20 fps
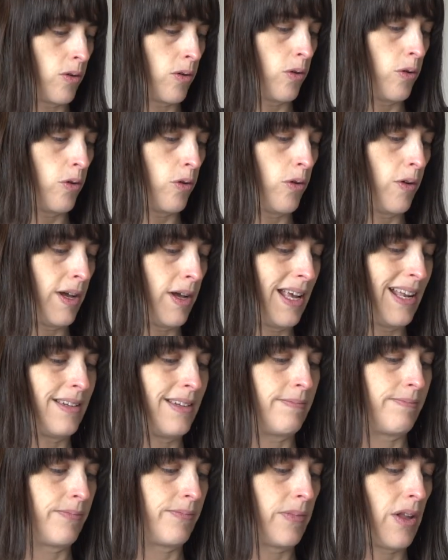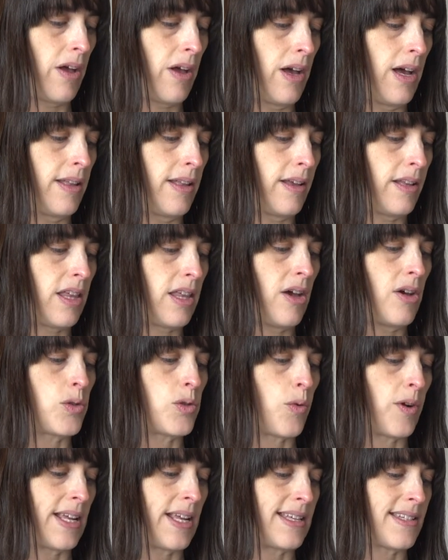or the
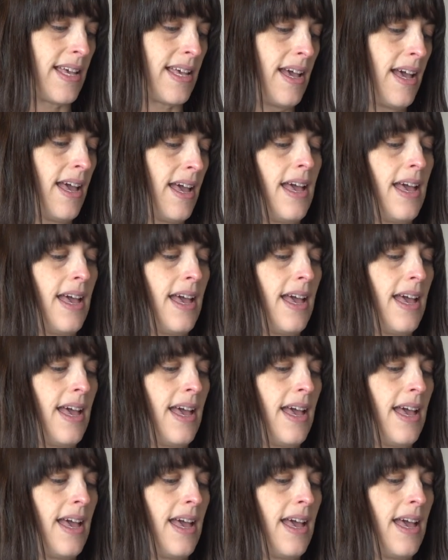third one is